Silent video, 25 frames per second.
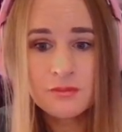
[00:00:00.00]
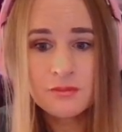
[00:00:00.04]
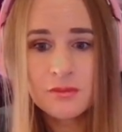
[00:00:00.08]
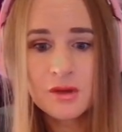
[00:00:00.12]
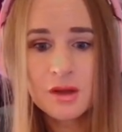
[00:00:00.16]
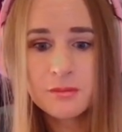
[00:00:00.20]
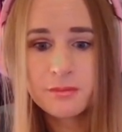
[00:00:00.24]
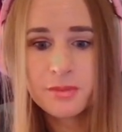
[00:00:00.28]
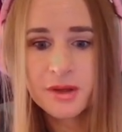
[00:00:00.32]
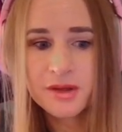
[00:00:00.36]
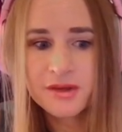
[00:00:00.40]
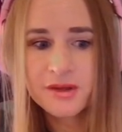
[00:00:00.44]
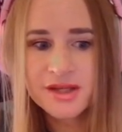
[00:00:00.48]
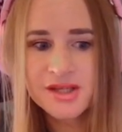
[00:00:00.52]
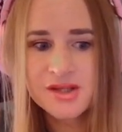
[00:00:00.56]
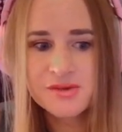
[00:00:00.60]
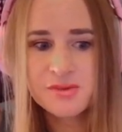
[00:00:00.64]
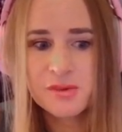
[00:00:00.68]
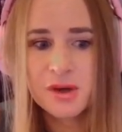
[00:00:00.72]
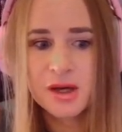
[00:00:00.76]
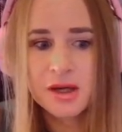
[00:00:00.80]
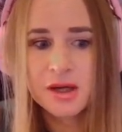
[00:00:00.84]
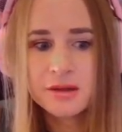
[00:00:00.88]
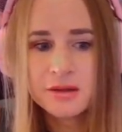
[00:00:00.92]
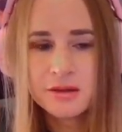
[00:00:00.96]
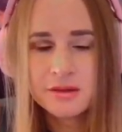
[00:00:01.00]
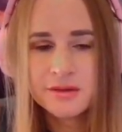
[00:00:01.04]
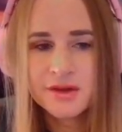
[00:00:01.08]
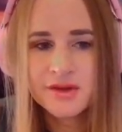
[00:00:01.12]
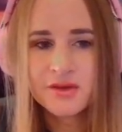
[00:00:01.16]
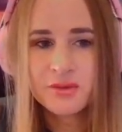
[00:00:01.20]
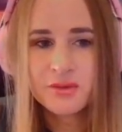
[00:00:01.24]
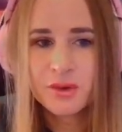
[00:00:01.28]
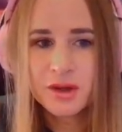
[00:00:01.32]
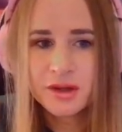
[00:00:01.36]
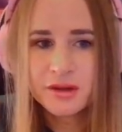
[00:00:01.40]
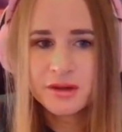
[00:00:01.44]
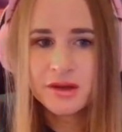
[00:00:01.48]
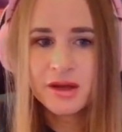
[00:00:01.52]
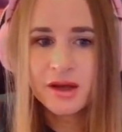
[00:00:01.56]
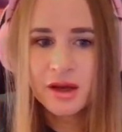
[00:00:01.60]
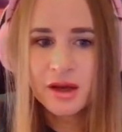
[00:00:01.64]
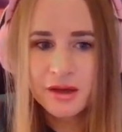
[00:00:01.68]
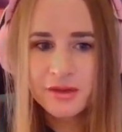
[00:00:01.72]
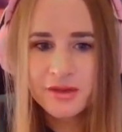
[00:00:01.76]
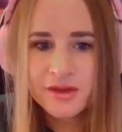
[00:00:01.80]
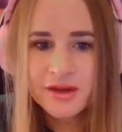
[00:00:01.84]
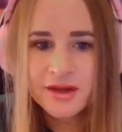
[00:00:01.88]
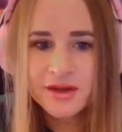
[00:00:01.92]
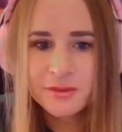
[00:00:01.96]
But this one, I
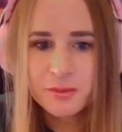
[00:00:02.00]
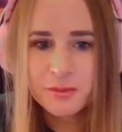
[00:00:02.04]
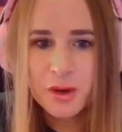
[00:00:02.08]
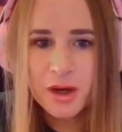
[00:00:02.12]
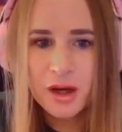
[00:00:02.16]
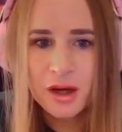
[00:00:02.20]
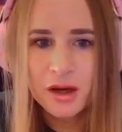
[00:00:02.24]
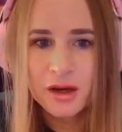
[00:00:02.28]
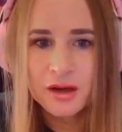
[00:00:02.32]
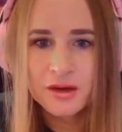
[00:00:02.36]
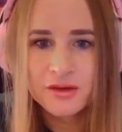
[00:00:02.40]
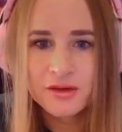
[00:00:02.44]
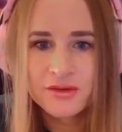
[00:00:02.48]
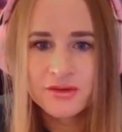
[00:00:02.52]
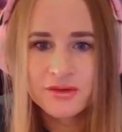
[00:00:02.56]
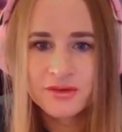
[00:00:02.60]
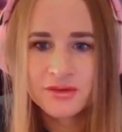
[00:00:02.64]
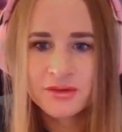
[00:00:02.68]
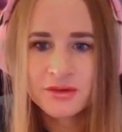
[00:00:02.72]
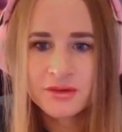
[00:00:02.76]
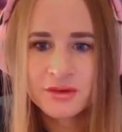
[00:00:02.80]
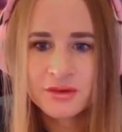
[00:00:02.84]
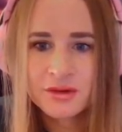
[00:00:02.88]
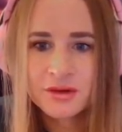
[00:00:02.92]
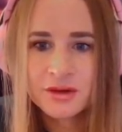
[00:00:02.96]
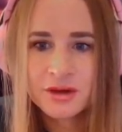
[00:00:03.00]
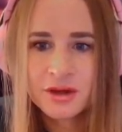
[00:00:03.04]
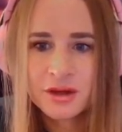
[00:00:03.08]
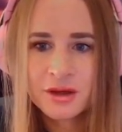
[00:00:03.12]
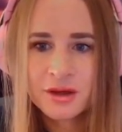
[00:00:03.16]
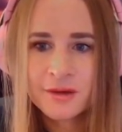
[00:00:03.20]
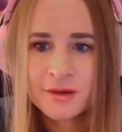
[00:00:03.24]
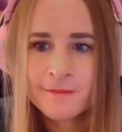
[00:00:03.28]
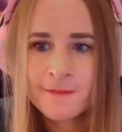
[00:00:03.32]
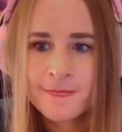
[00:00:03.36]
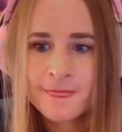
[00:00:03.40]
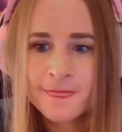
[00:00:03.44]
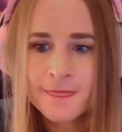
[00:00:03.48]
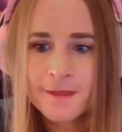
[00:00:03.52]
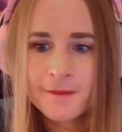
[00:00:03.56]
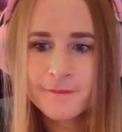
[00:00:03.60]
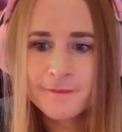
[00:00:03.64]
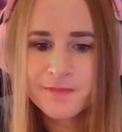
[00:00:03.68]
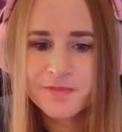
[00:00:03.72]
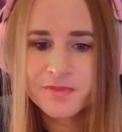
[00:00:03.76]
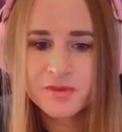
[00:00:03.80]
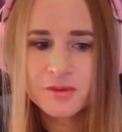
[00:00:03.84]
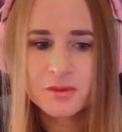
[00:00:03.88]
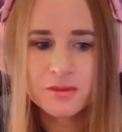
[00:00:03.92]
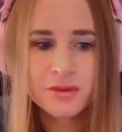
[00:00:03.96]
think it works.
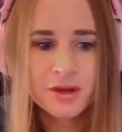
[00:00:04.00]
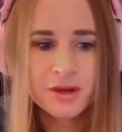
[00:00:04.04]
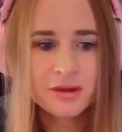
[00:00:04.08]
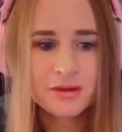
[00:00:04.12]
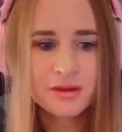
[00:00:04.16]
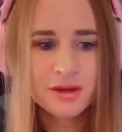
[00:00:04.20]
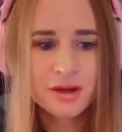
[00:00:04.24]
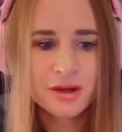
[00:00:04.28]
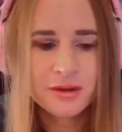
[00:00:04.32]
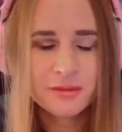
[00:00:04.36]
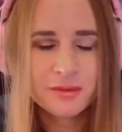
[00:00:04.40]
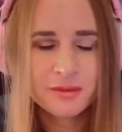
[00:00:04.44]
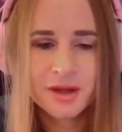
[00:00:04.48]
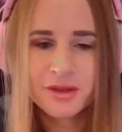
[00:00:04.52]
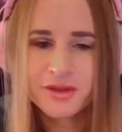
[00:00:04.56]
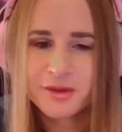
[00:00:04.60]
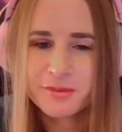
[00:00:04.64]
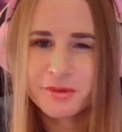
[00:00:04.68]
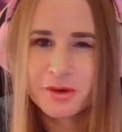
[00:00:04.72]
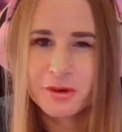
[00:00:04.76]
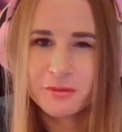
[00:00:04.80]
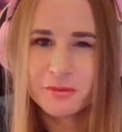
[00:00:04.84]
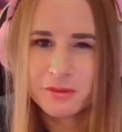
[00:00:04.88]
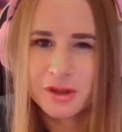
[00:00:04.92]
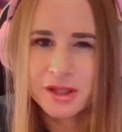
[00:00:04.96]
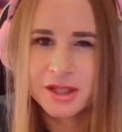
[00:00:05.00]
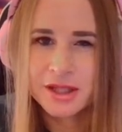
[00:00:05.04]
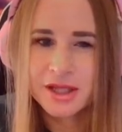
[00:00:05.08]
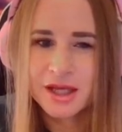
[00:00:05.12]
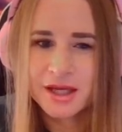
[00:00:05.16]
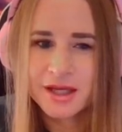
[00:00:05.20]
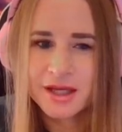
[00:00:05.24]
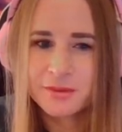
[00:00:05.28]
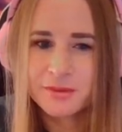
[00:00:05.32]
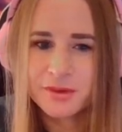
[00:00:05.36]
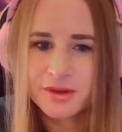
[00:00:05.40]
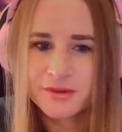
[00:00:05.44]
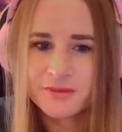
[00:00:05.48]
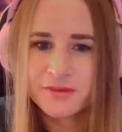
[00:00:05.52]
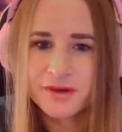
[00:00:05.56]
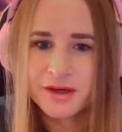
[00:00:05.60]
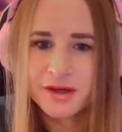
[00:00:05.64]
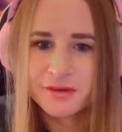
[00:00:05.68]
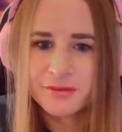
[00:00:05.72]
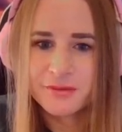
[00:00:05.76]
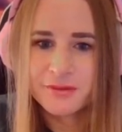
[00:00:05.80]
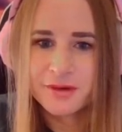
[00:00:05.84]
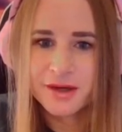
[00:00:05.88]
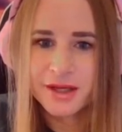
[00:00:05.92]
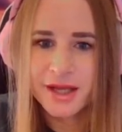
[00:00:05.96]
Although no, I think we got really lucky with the
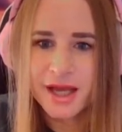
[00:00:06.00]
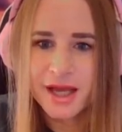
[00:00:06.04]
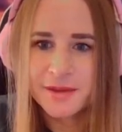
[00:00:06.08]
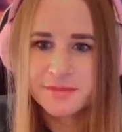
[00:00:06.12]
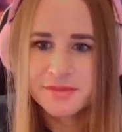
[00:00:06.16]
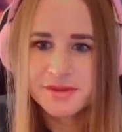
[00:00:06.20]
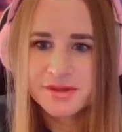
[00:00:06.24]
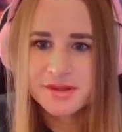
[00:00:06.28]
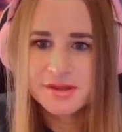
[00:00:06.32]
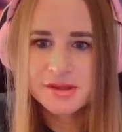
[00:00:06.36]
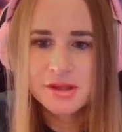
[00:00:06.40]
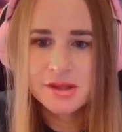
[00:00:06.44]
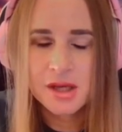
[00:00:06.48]
free games